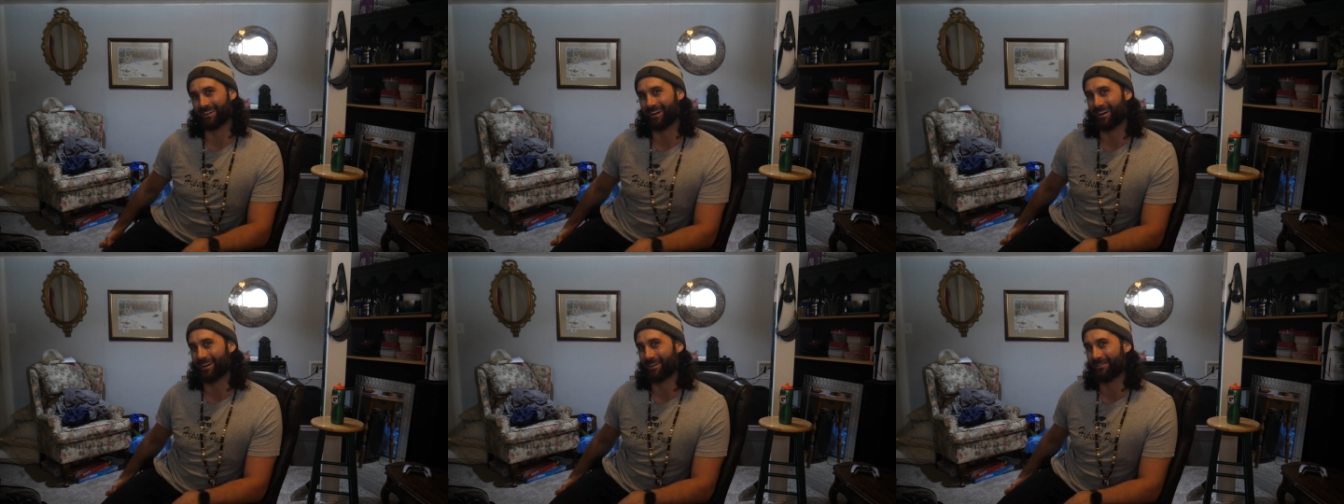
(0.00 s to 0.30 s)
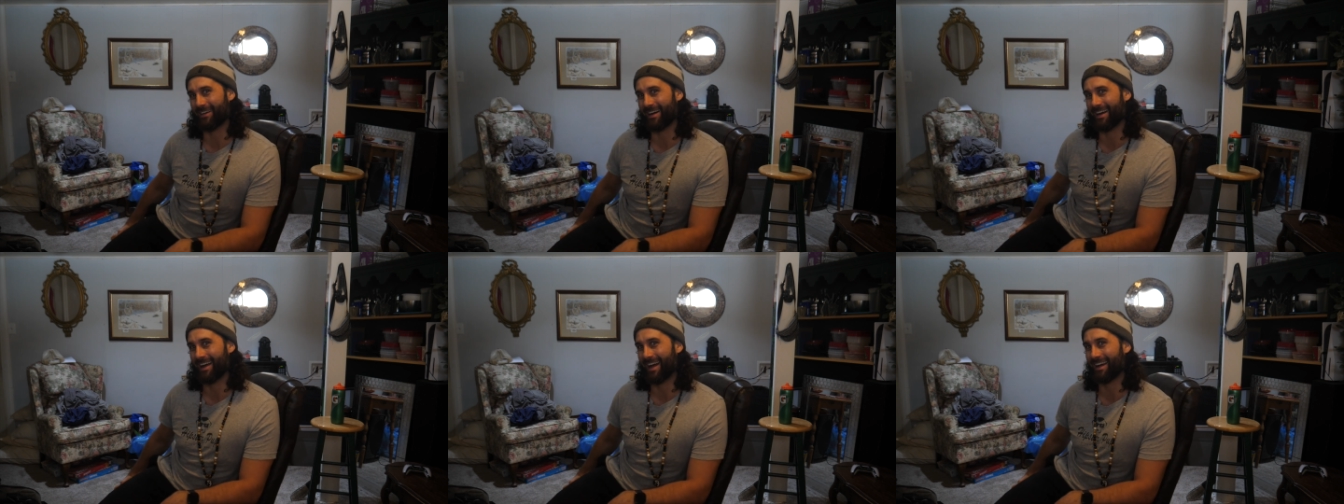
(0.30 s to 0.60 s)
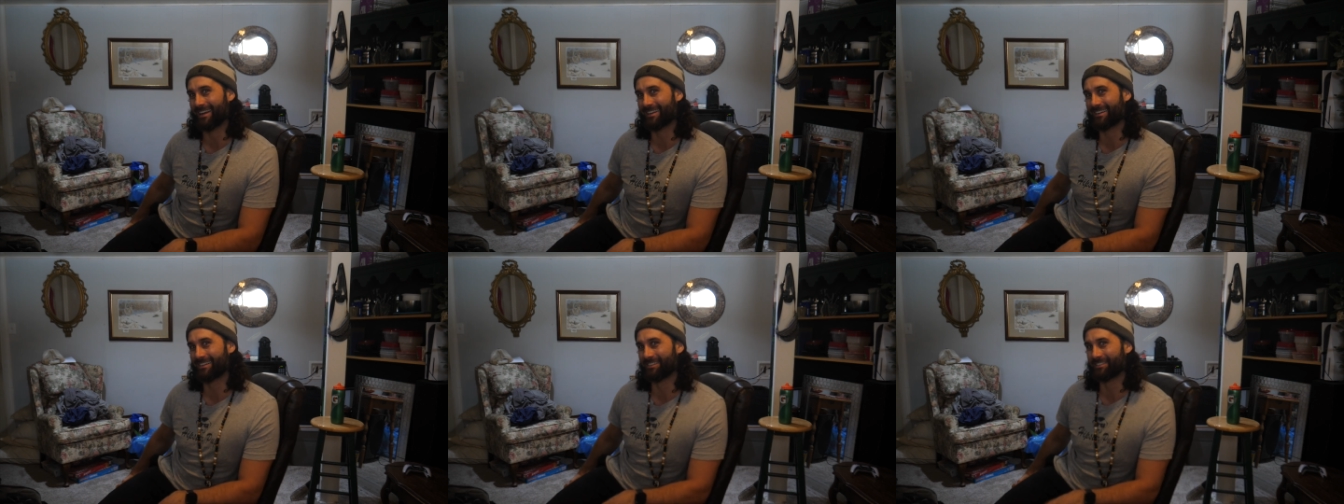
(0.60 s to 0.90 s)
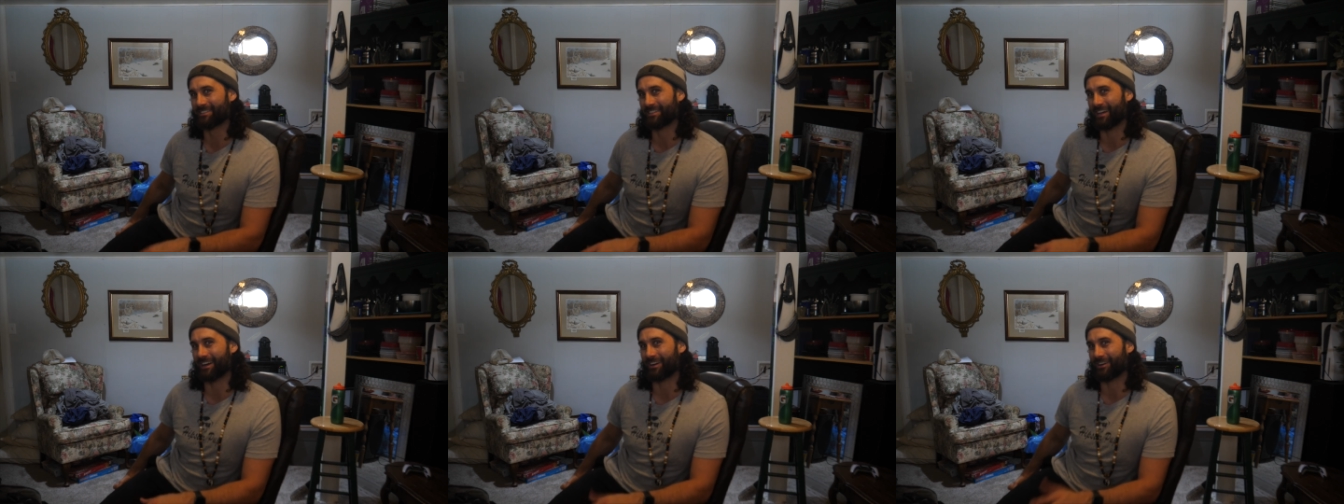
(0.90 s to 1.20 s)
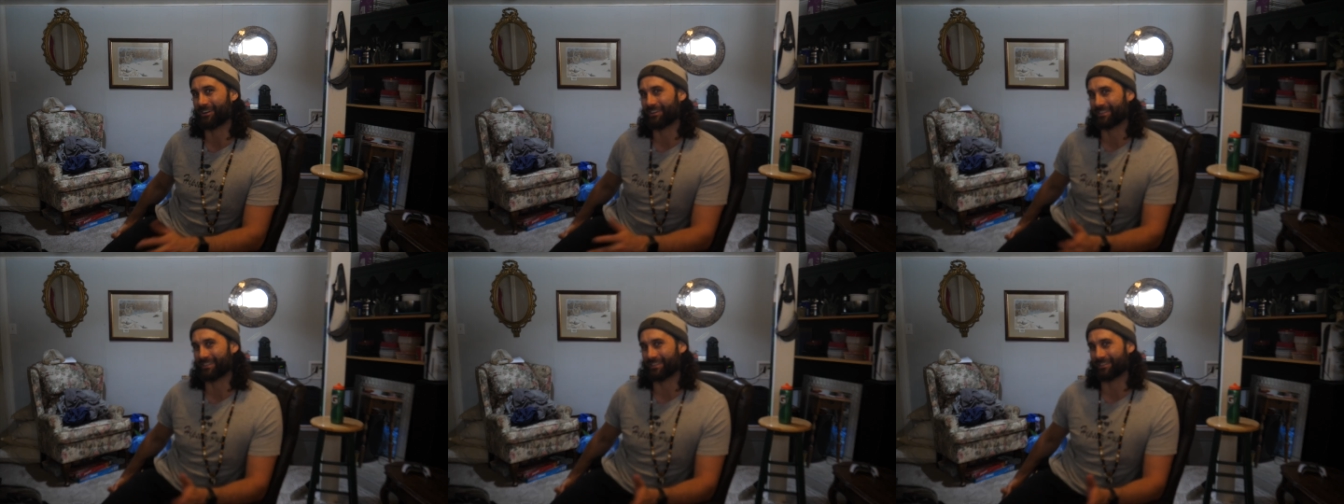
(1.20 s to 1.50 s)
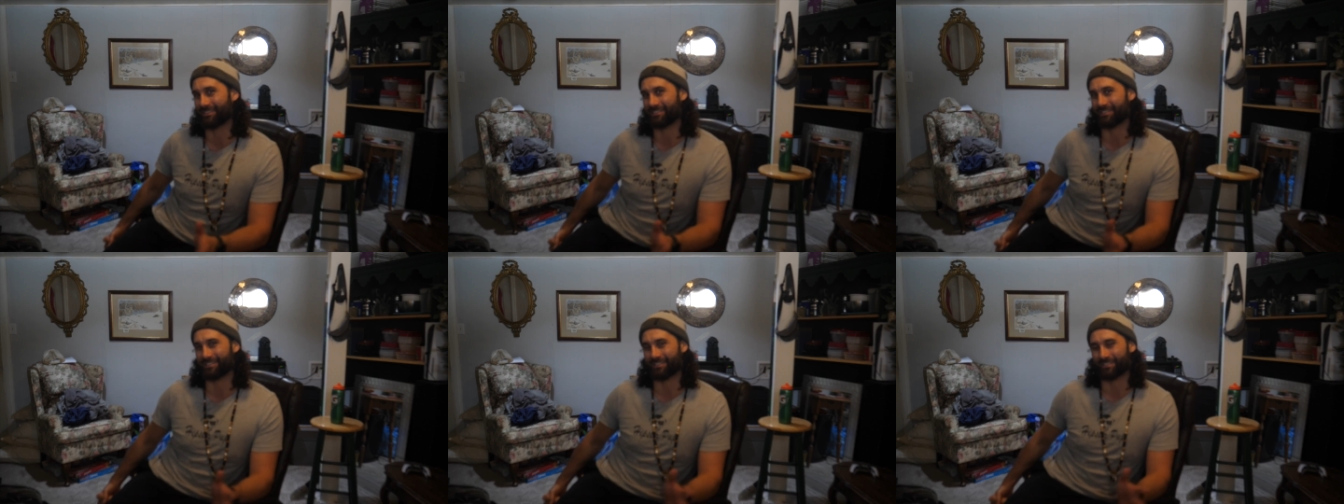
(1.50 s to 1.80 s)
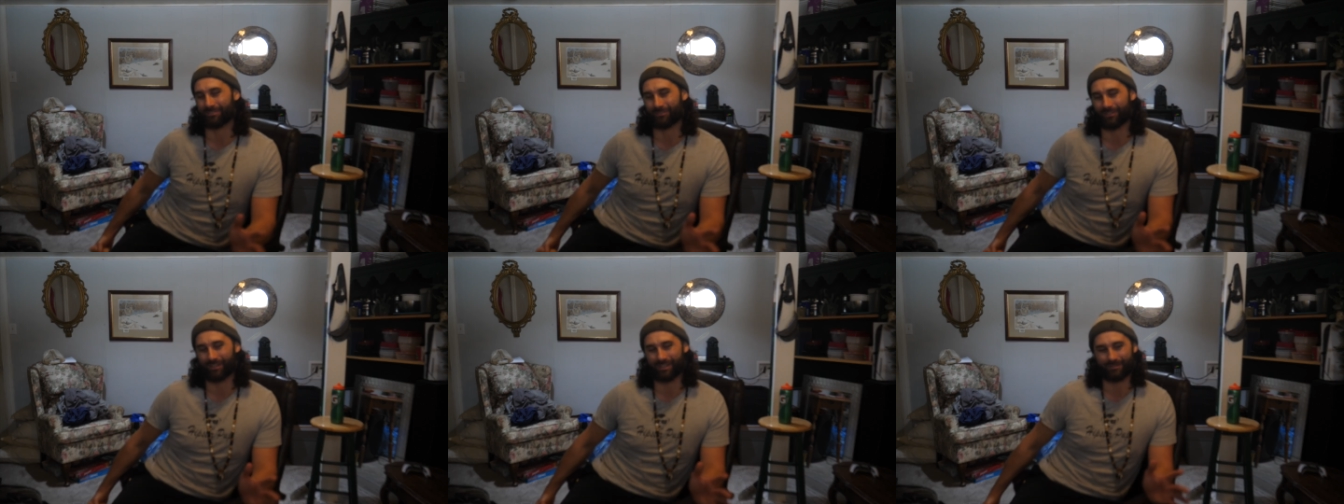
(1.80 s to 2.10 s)
got in my head because I heard there was
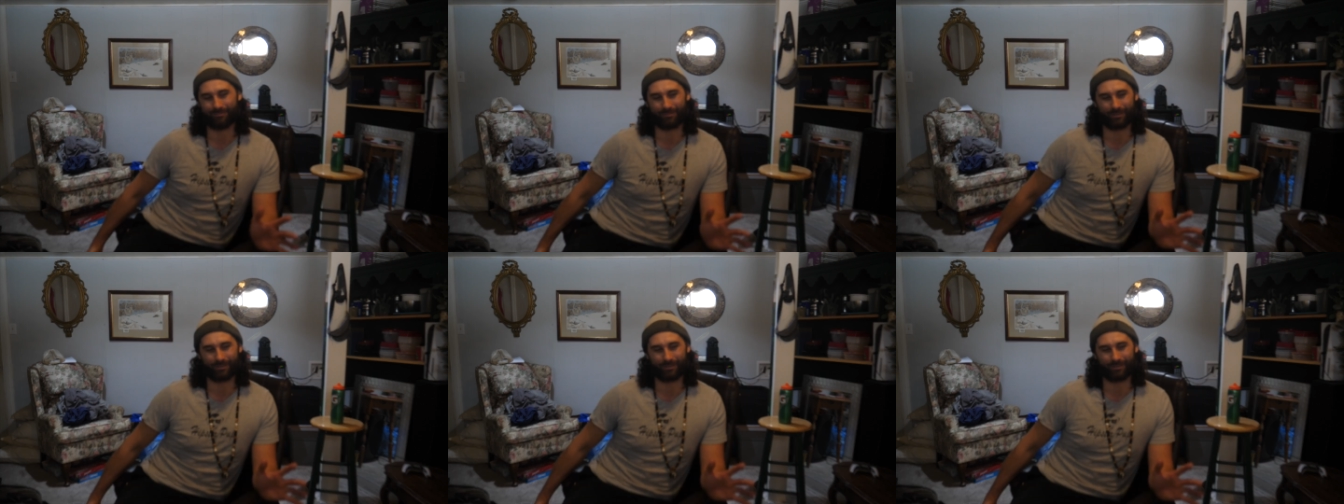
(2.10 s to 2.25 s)
this one